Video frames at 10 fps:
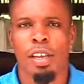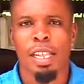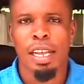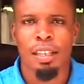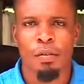
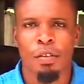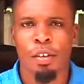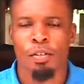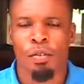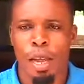either the
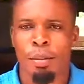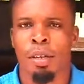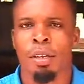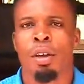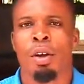fish
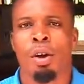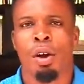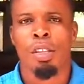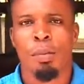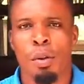farming
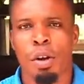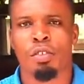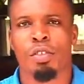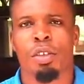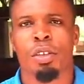or the
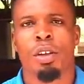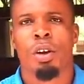poultry